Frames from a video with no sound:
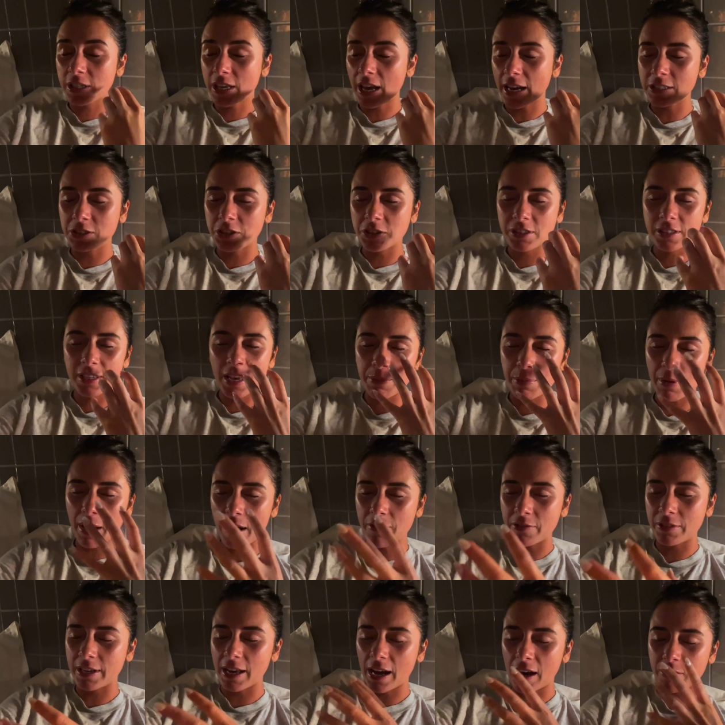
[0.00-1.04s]
I just kept
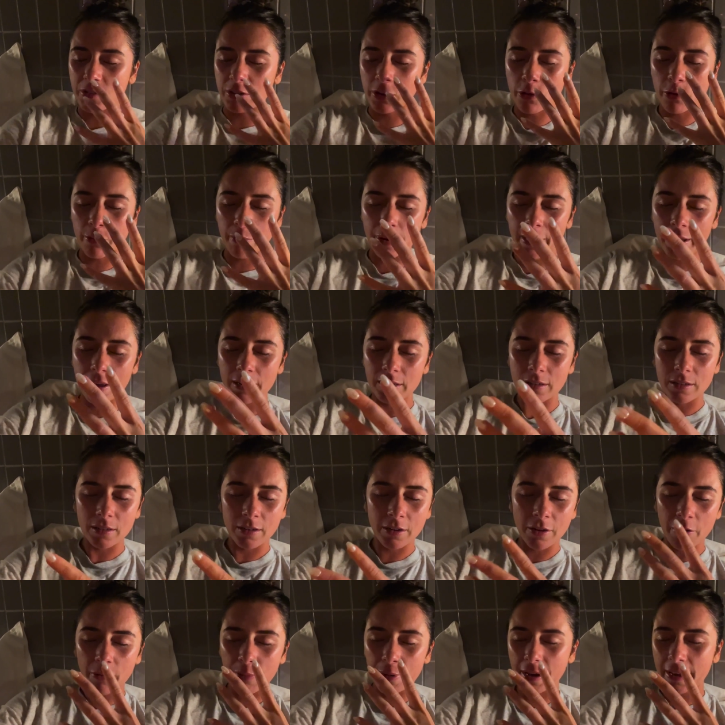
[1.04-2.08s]
having to have another bite,
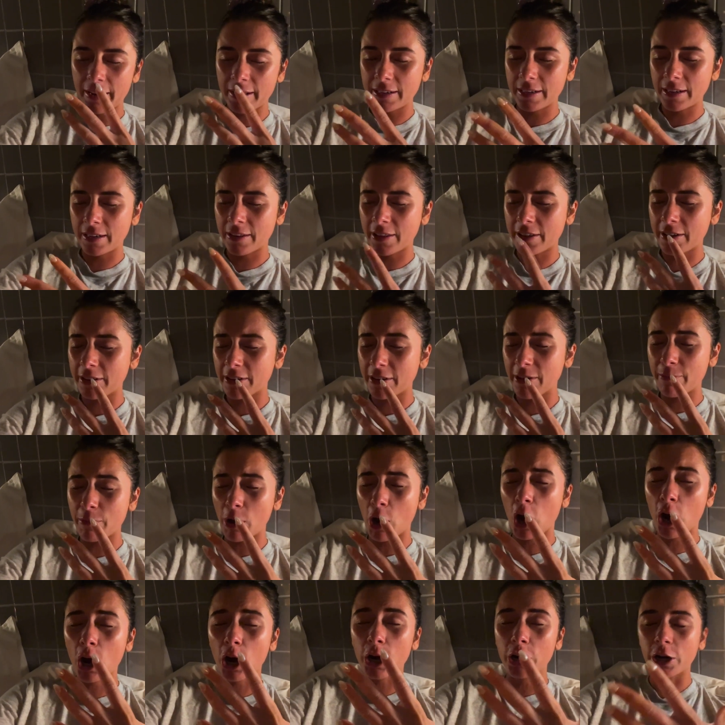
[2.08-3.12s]
another bite, and it
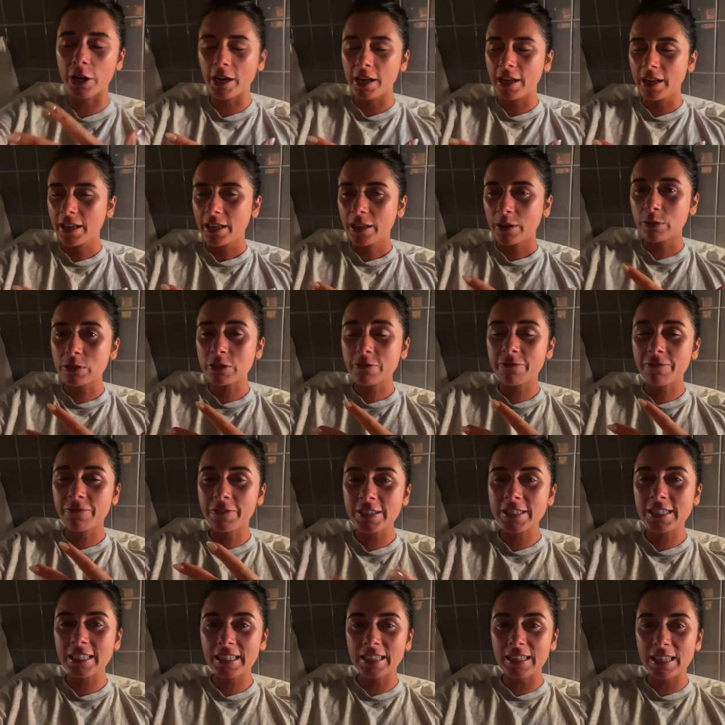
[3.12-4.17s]
hurt. It was
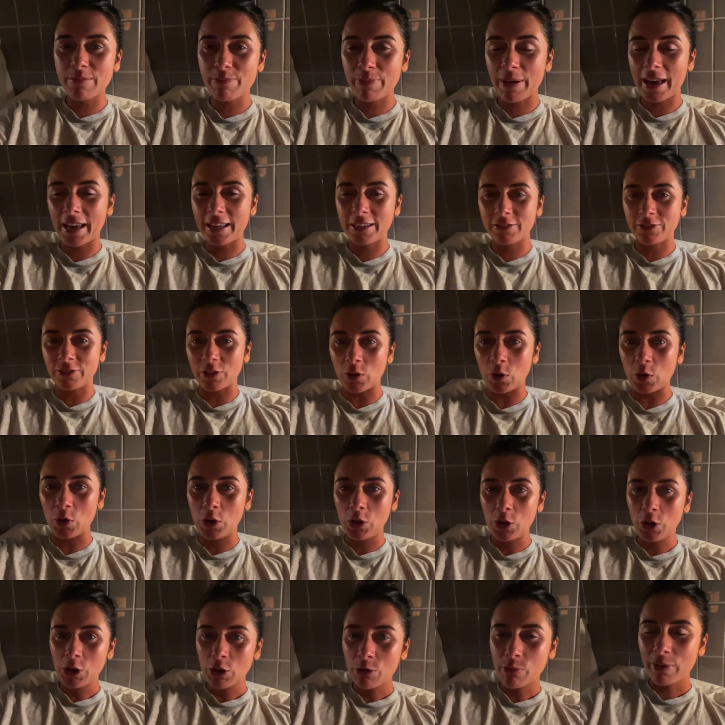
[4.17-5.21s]
physically painful,
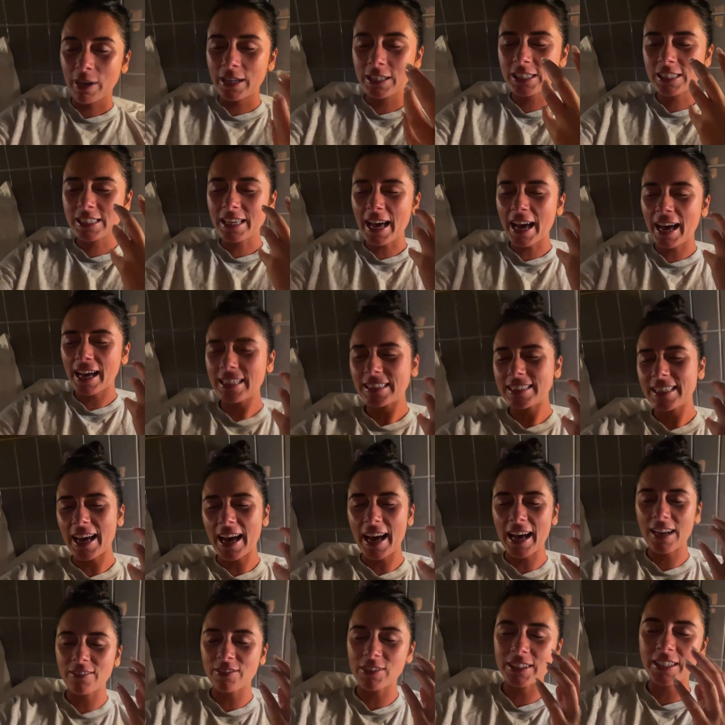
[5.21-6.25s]
but I just had to
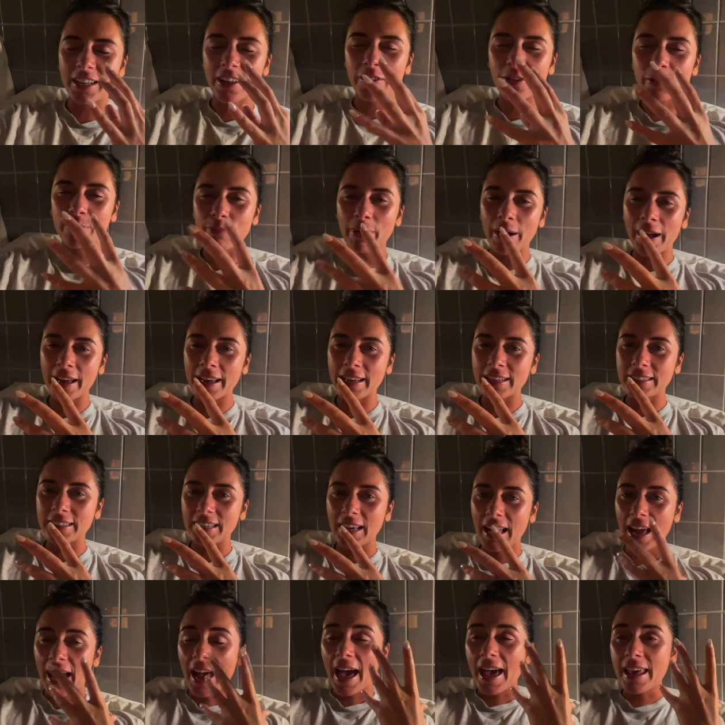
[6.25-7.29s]
have another bite.
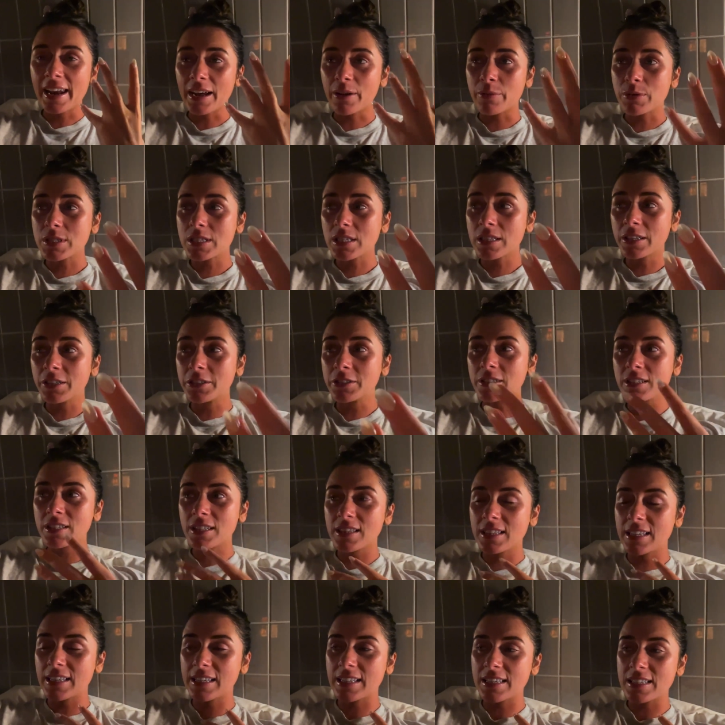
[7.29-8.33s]
And I was literally
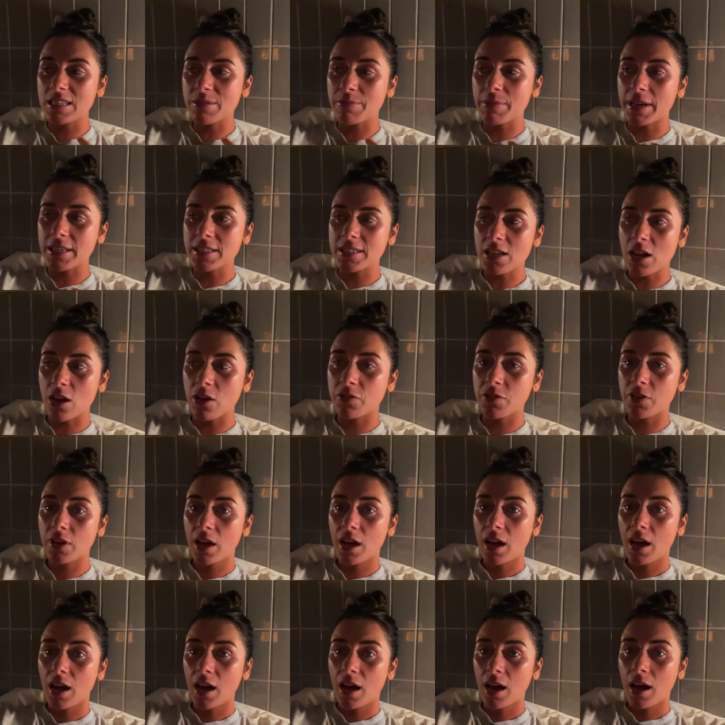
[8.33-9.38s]
thinking to myself,
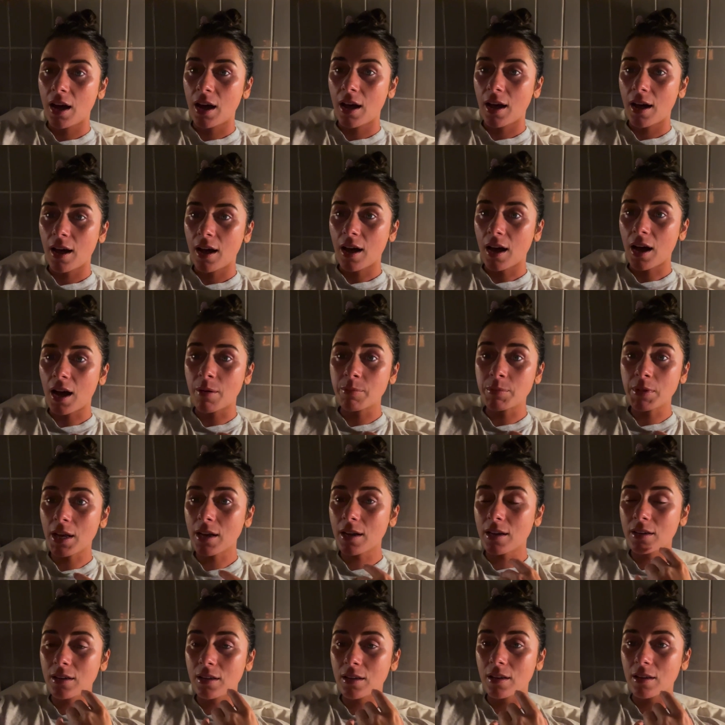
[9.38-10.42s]
I'm not
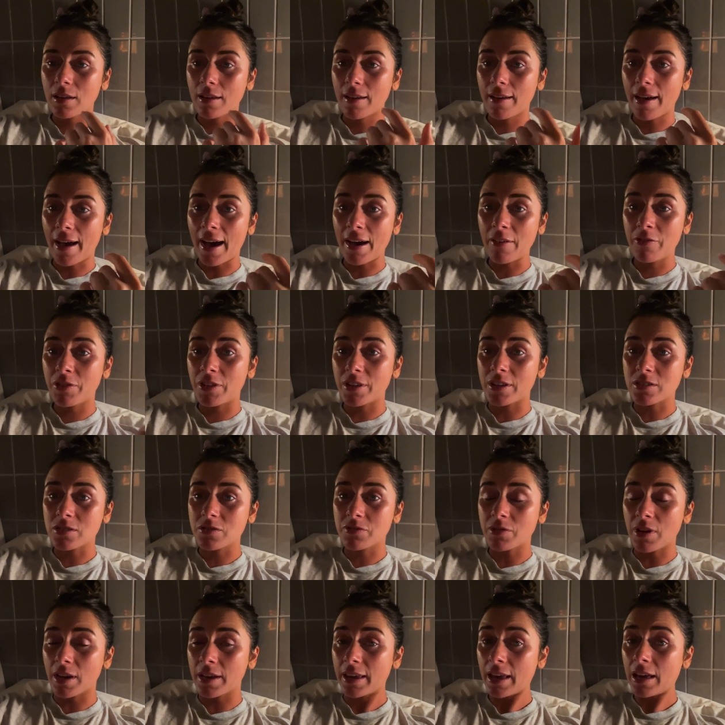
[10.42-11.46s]
gonna have this
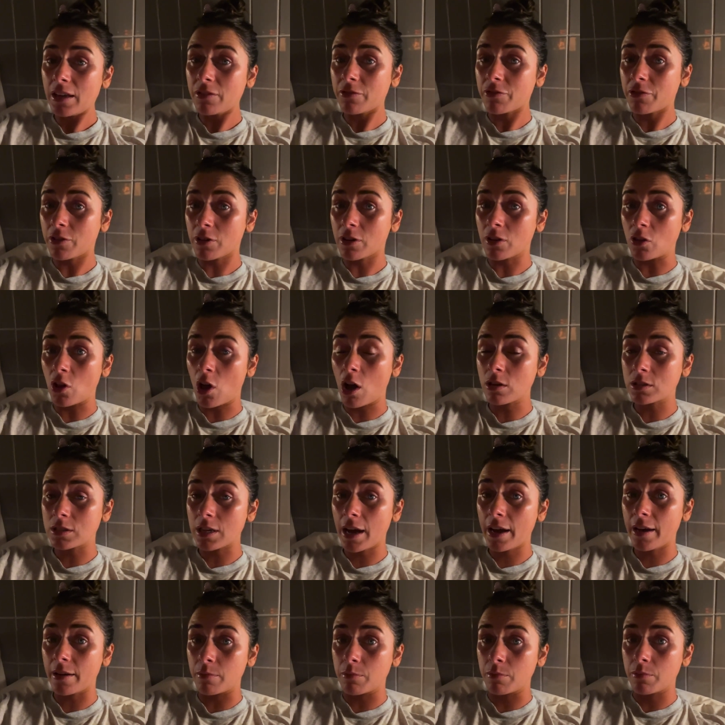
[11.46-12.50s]
again for a long
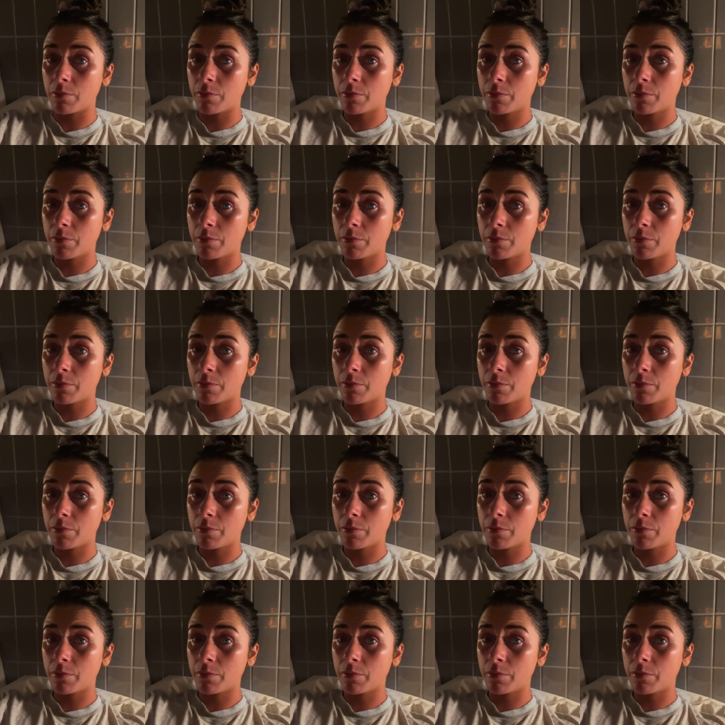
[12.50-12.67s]
time.